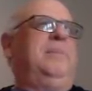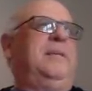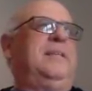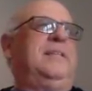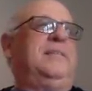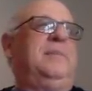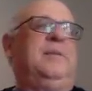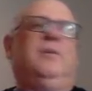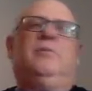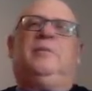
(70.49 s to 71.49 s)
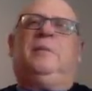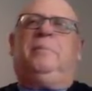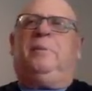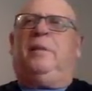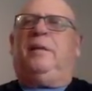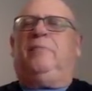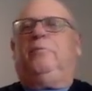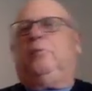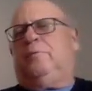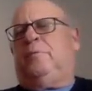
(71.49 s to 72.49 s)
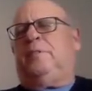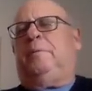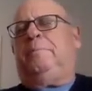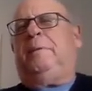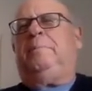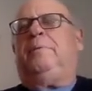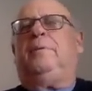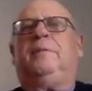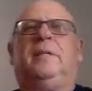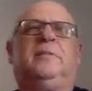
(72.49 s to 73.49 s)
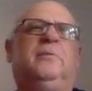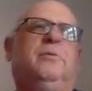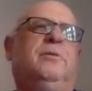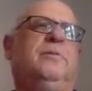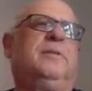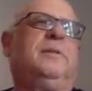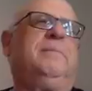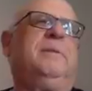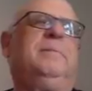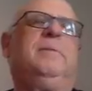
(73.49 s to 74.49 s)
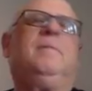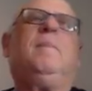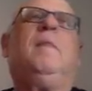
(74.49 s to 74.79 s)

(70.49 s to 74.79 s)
because as we know, temple life works for some people, it doesn't work for some people.